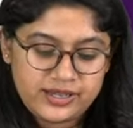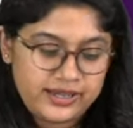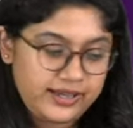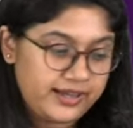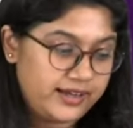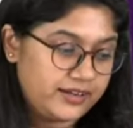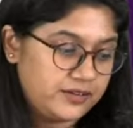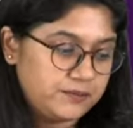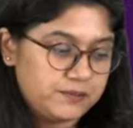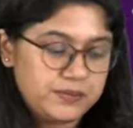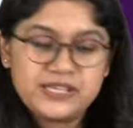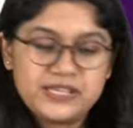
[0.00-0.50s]

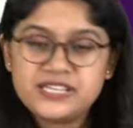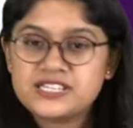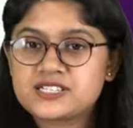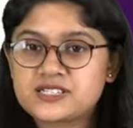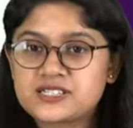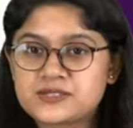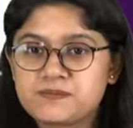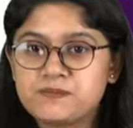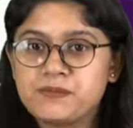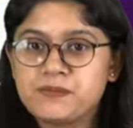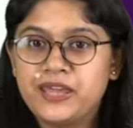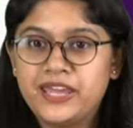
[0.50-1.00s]
And
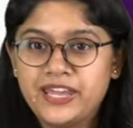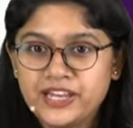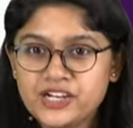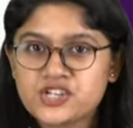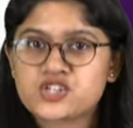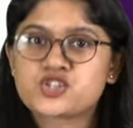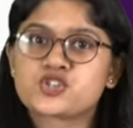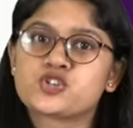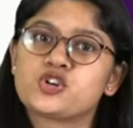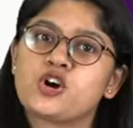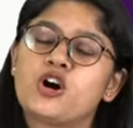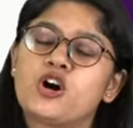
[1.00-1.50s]
please make
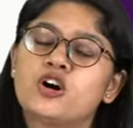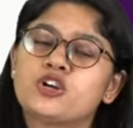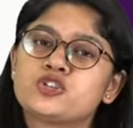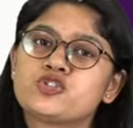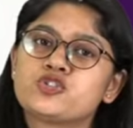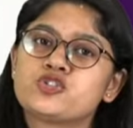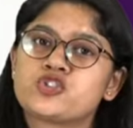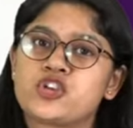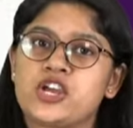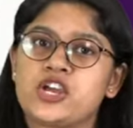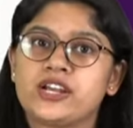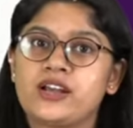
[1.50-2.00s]
sure
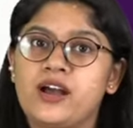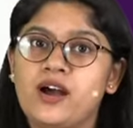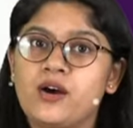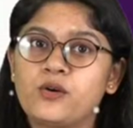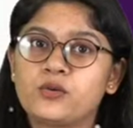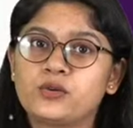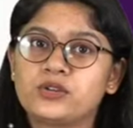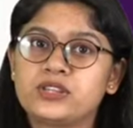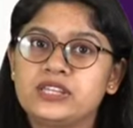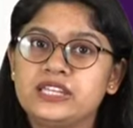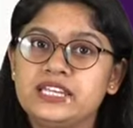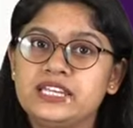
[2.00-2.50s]
to check
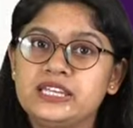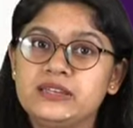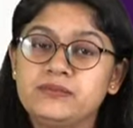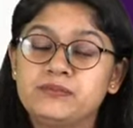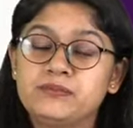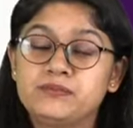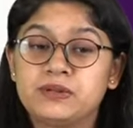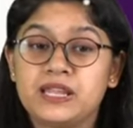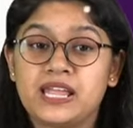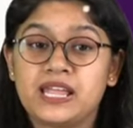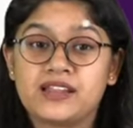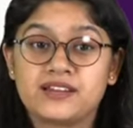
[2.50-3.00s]
out the
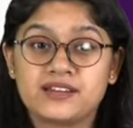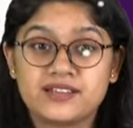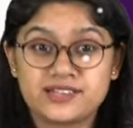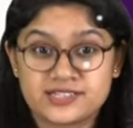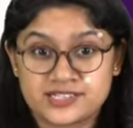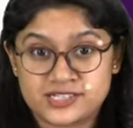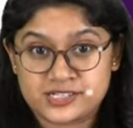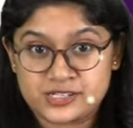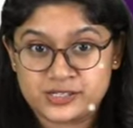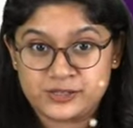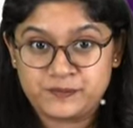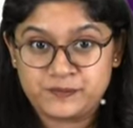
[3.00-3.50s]

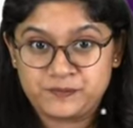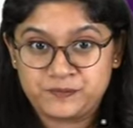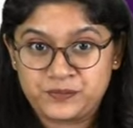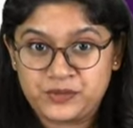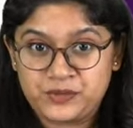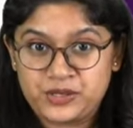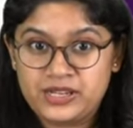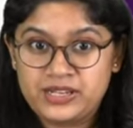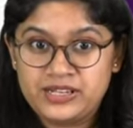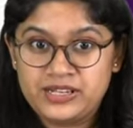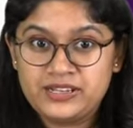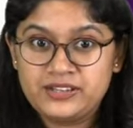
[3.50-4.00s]
playlist.
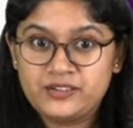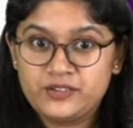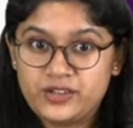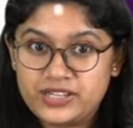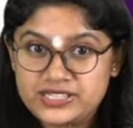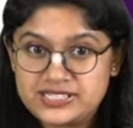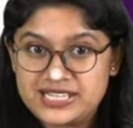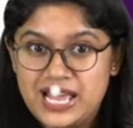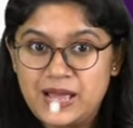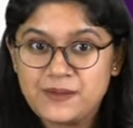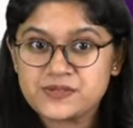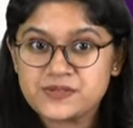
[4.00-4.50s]
The
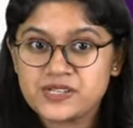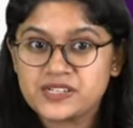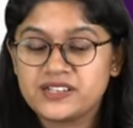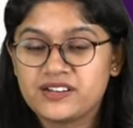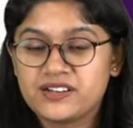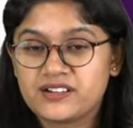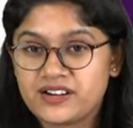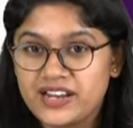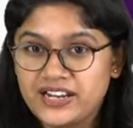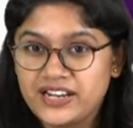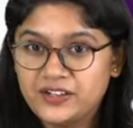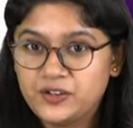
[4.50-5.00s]
exams are
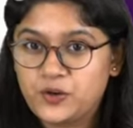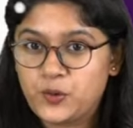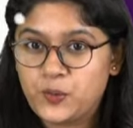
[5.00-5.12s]
near, right?